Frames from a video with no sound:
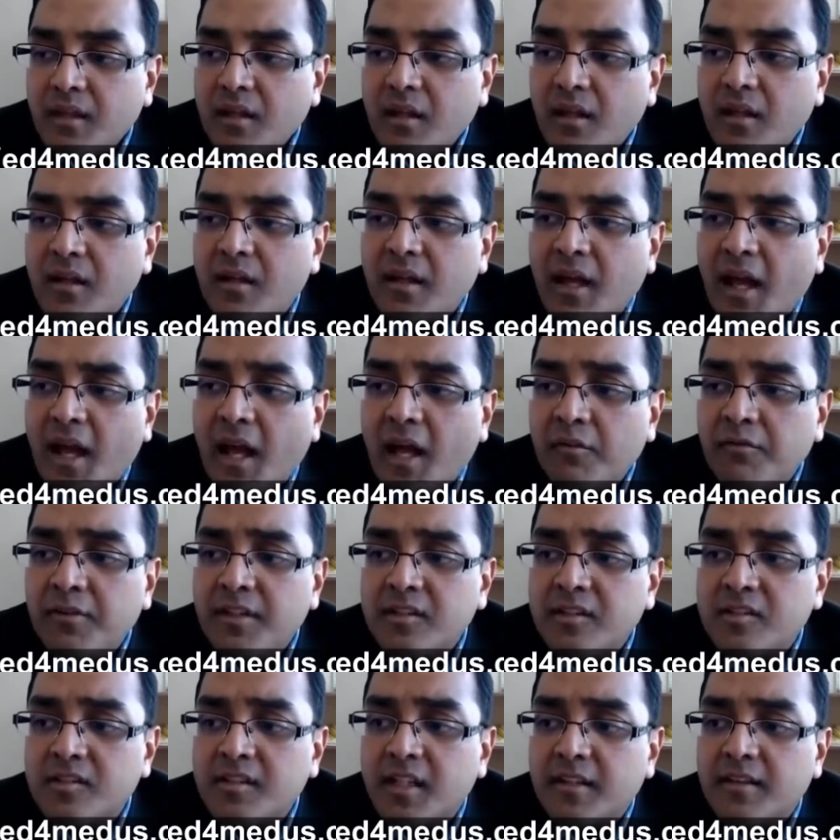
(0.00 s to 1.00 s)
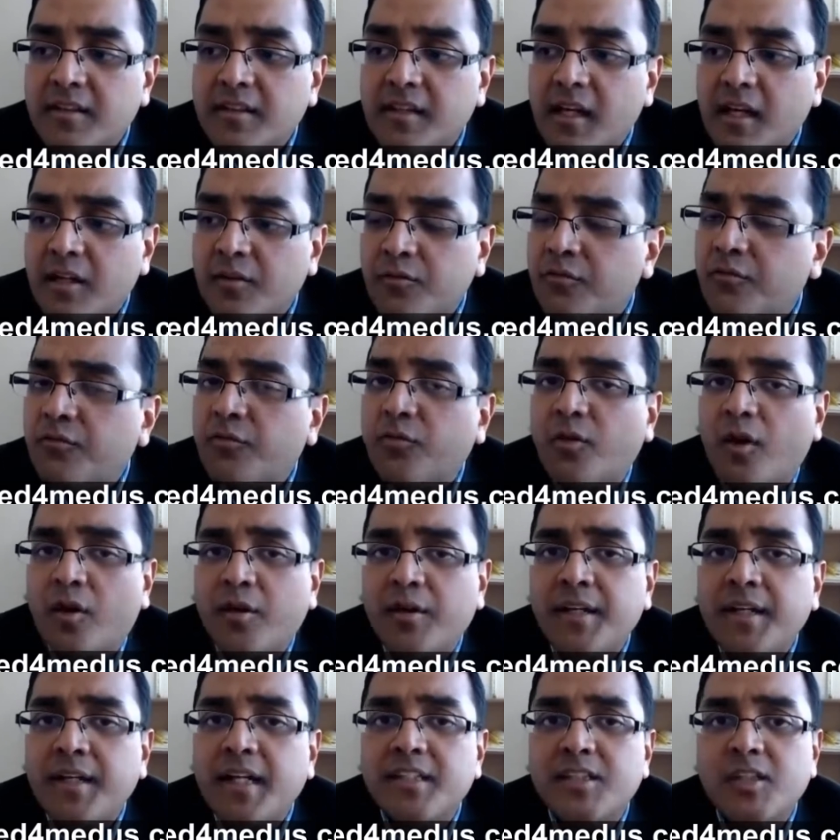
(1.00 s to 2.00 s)
having said that for an
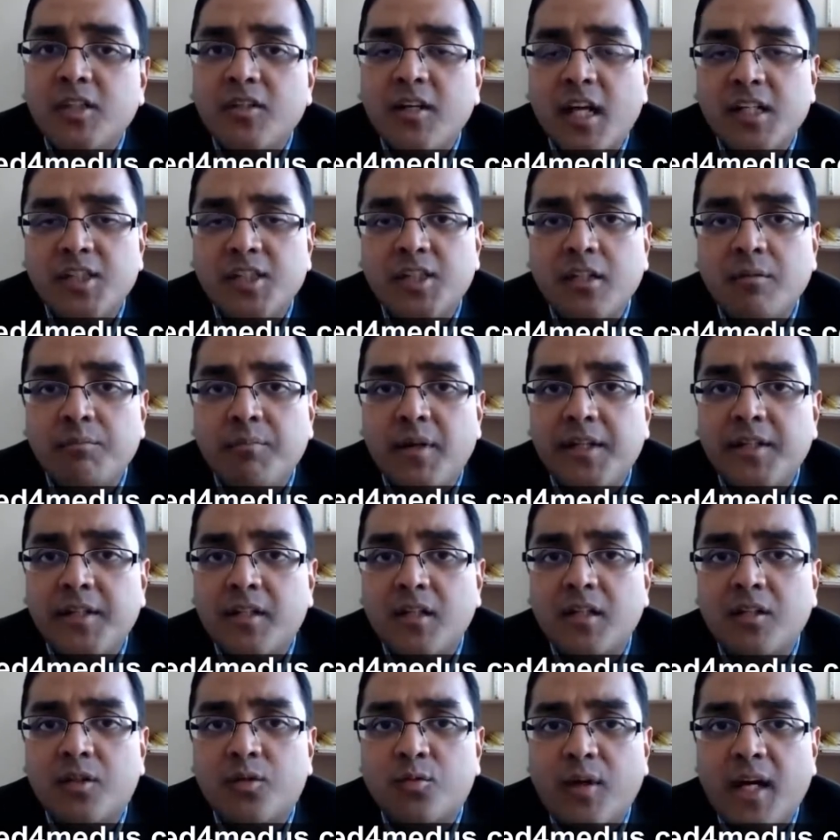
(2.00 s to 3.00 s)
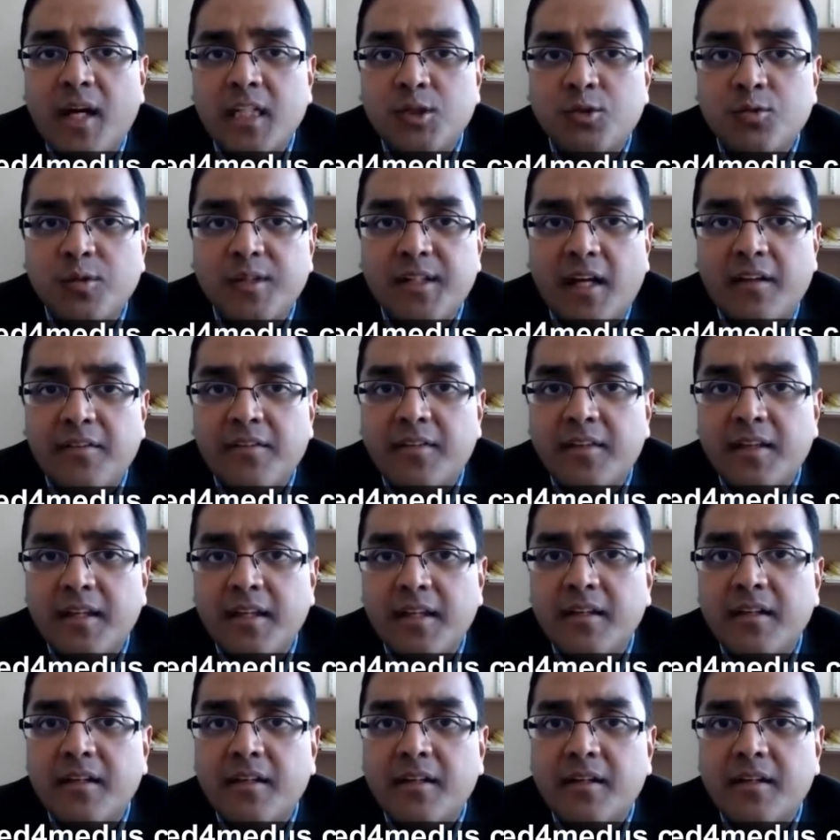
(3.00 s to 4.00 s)
international medical graduate i think
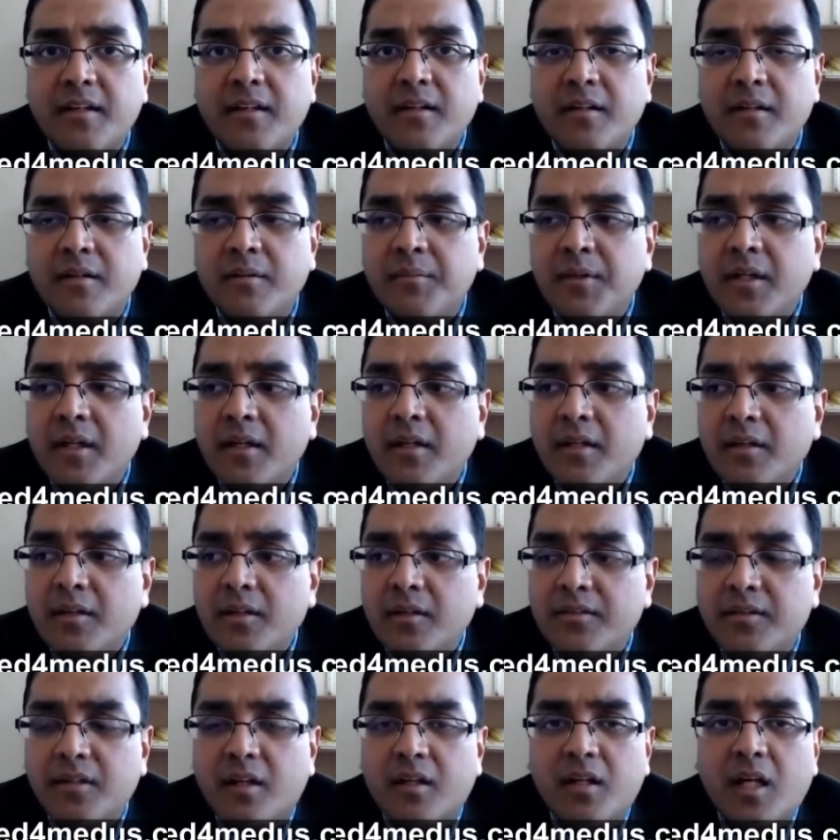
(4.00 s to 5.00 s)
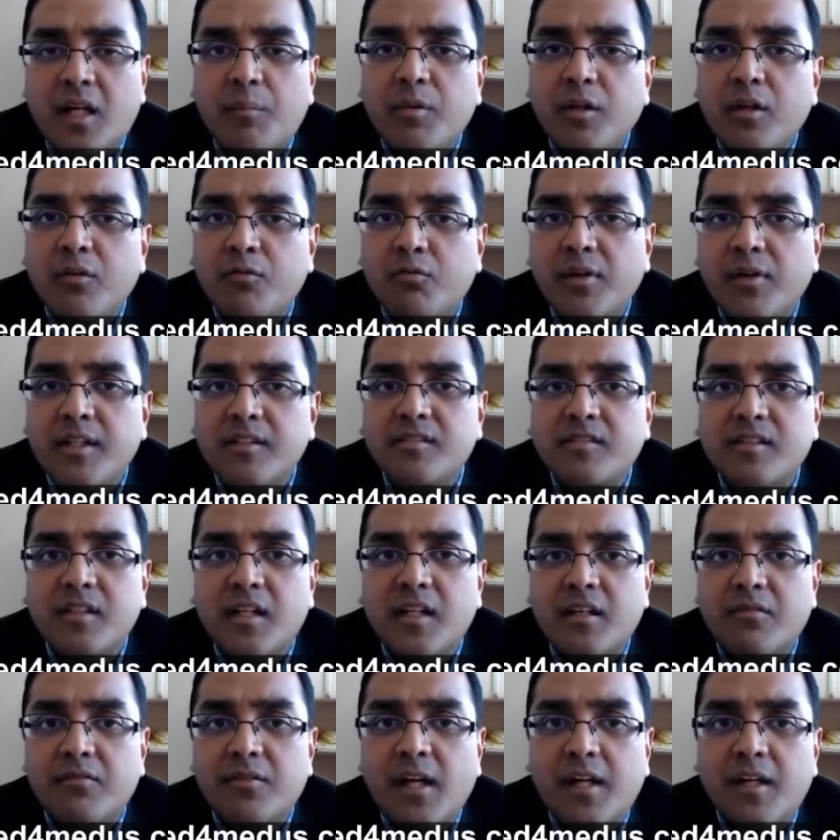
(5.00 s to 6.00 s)
uh, you know there are a couple of ways
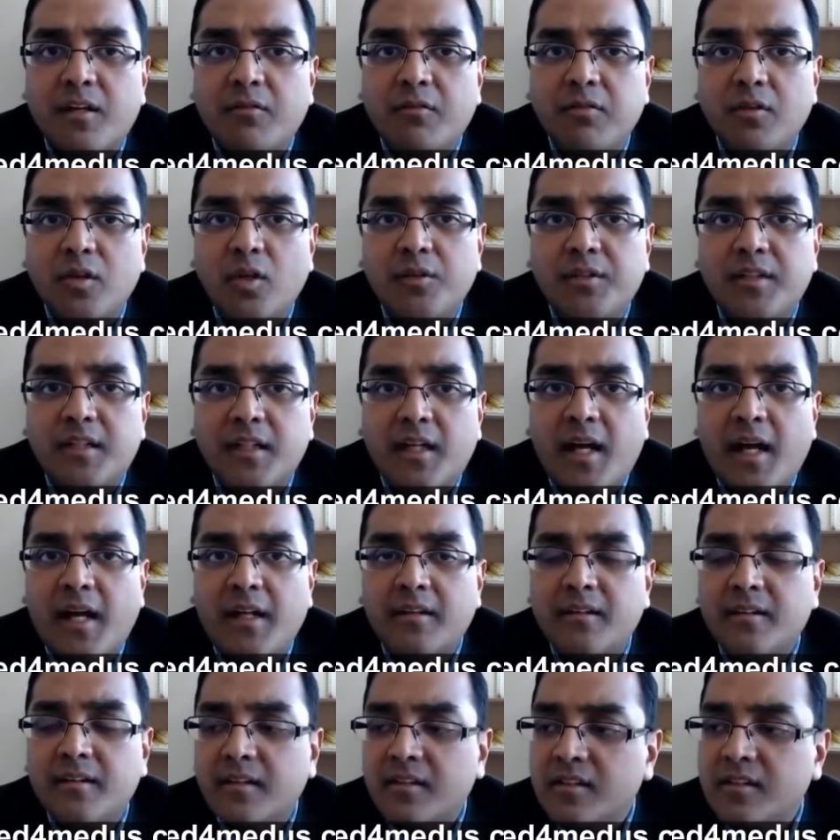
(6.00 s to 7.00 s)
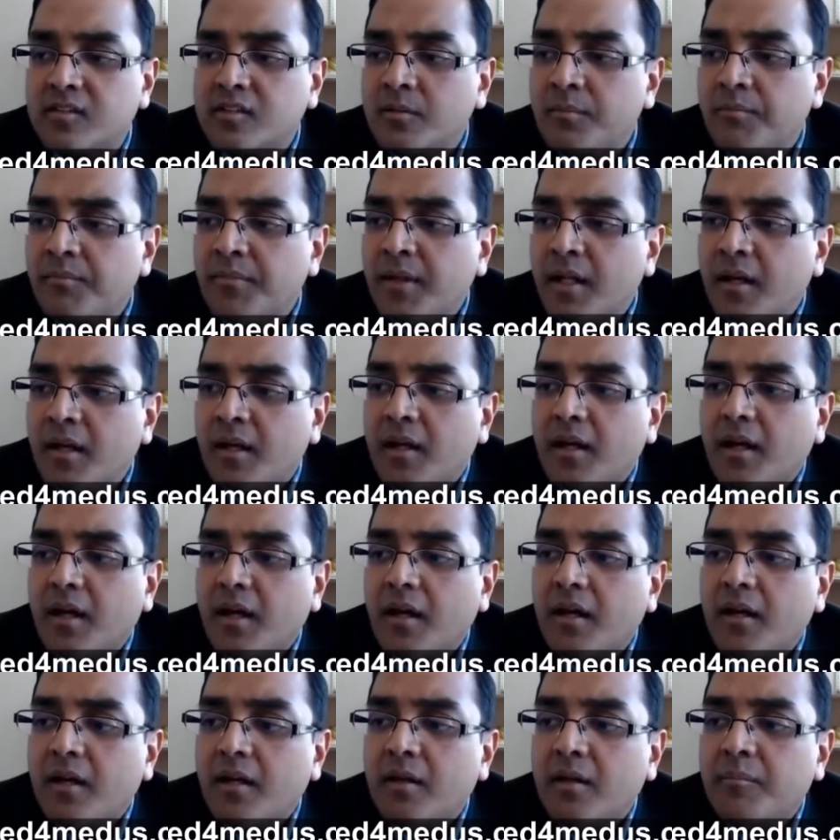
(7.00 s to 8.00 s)
i've kind of looked at this
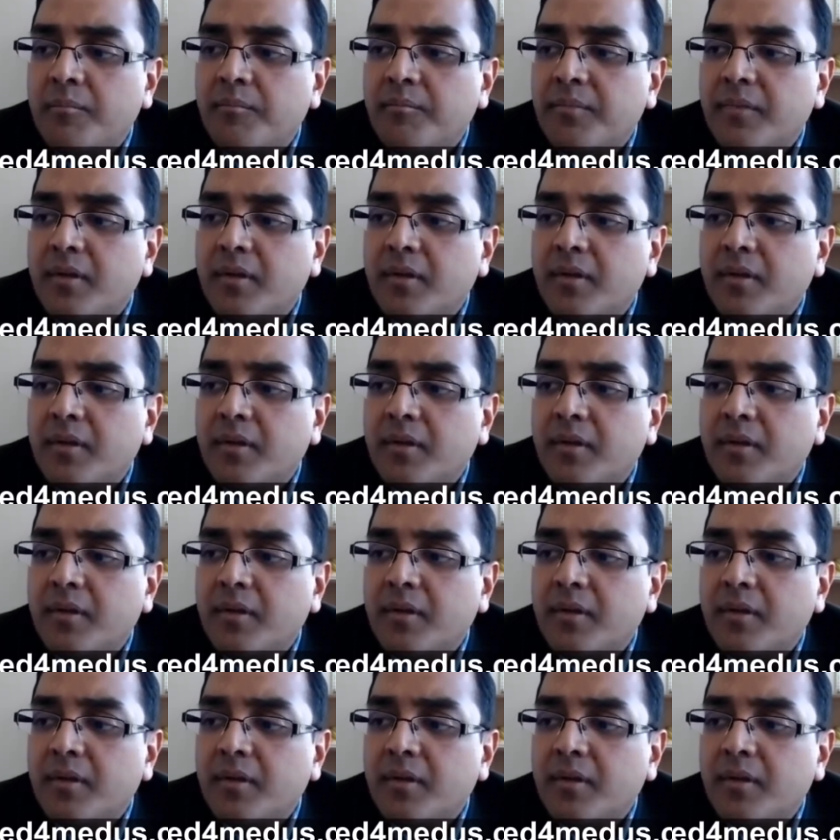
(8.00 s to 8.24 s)
um,